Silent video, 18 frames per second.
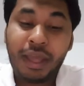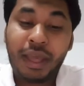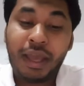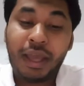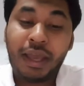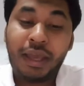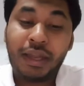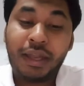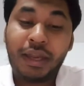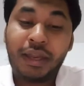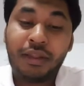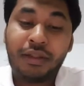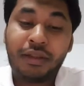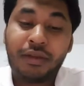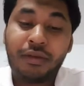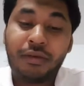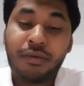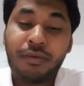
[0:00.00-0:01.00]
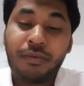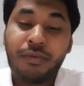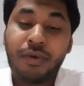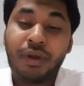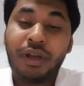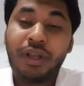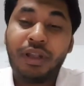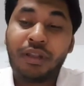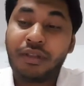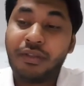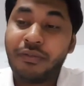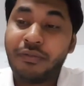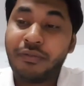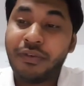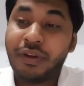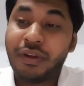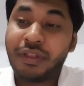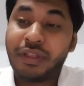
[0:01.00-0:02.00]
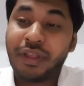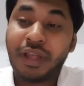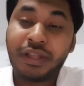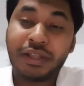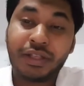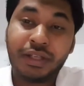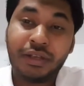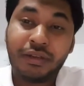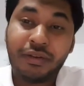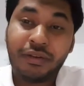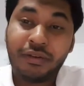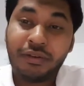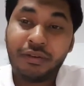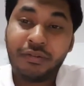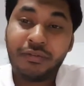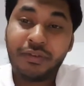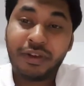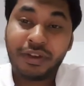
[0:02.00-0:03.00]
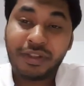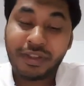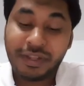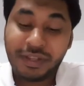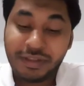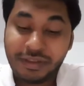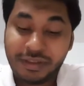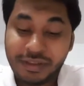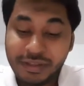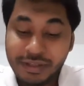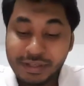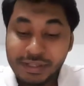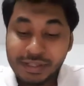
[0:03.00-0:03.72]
and another one is Versace Versens.